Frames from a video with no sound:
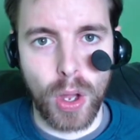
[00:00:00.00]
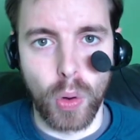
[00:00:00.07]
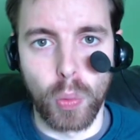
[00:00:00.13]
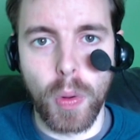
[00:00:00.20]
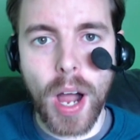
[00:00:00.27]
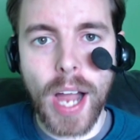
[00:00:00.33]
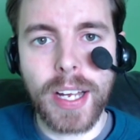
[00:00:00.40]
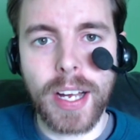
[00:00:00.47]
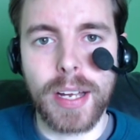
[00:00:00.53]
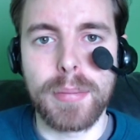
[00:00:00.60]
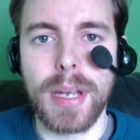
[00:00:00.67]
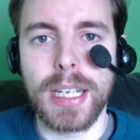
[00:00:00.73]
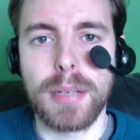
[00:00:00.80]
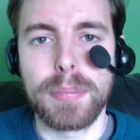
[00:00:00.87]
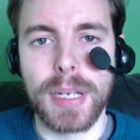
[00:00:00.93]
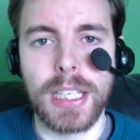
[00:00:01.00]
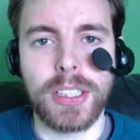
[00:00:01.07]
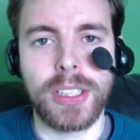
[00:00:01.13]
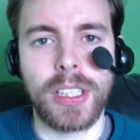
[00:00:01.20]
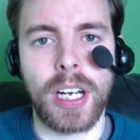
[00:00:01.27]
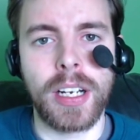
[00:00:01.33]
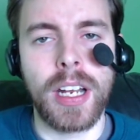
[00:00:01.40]
Why I made a
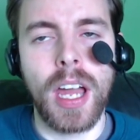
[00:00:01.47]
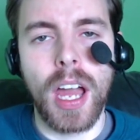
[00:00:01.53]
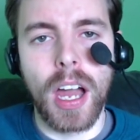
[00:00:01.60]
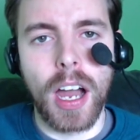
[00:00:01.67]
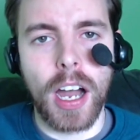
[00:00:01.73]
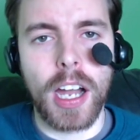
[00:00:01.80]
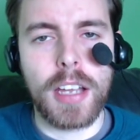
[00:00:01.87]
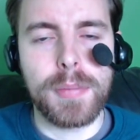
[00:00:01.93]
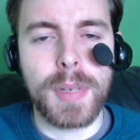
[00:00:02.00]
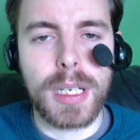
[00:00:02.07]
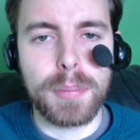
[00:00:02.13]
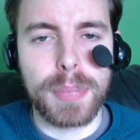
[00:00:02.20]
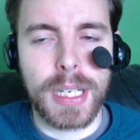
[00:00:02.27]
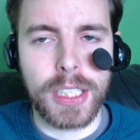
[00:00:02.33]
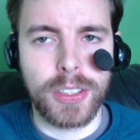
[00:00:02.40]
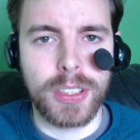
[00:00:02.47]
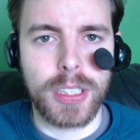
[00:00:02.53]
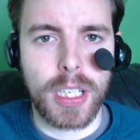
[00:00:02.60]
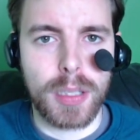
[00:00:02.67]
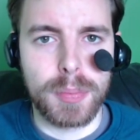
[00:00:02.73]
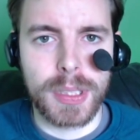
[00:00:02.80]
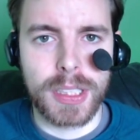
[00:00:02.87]
Patreon? I made a
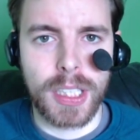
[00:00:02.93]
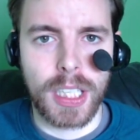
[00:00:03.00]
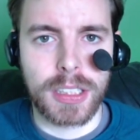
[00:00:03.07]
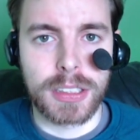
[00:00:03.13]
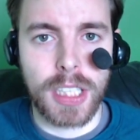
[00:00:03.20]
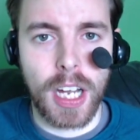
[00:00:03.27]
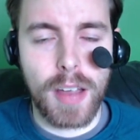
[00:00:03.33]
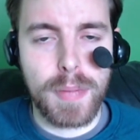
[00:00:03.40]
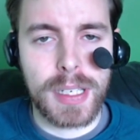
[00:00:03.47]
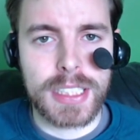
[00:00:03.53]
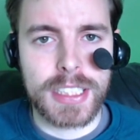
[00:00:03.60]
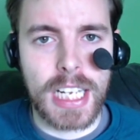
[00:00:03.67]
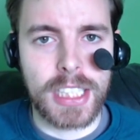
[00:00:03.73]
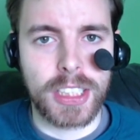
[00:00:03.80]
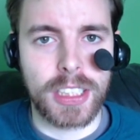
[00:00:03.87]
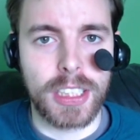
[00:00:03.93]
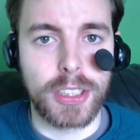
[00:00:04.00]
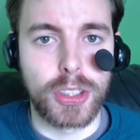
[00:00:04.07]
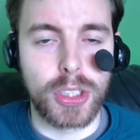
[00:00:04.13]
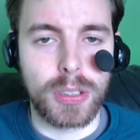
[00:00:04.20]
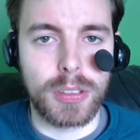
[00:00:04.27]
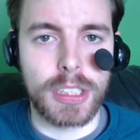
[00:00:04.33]
Patreon because I've been
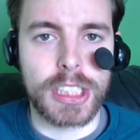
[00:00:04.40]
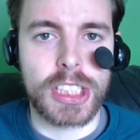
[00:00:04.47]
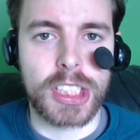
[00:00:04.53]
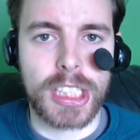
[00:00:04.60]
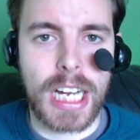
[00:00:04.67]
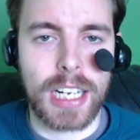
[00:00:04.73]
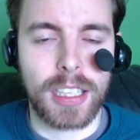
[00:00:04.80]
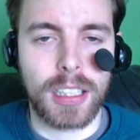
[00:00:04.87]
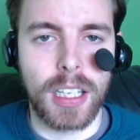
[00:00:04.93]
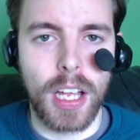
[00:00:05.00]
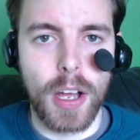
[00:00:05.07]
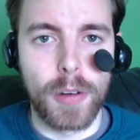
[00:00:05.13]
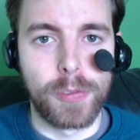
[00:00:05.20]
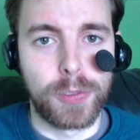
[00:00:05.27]
essentially doing this channel